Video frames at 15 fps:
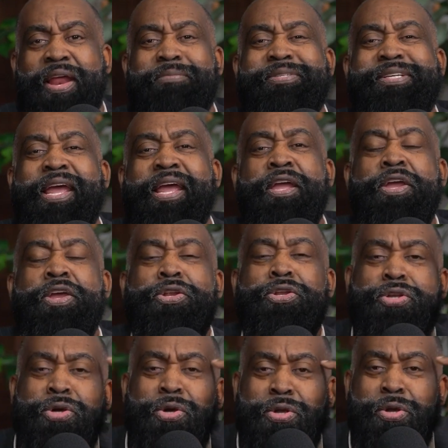I'm saying,
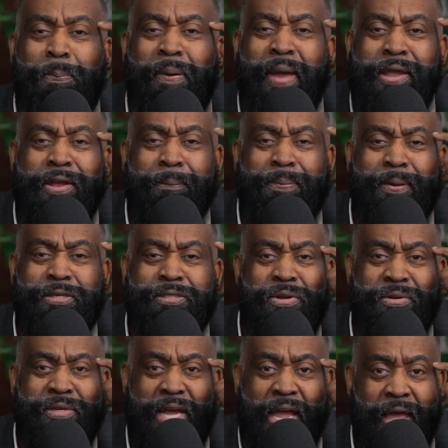do you pay your bills
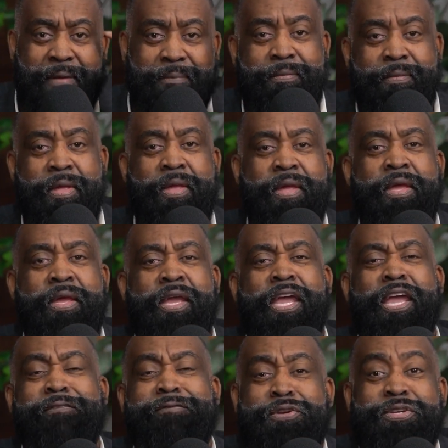on time?
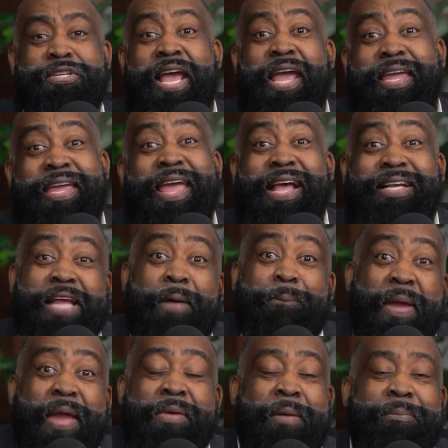If you say, yes, I
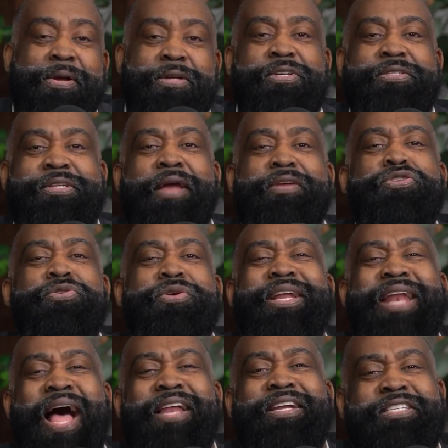pay my bills on time, you can
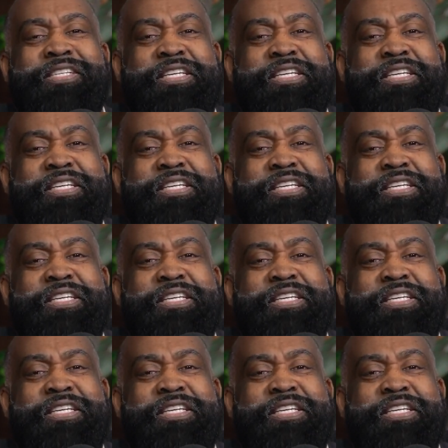honestly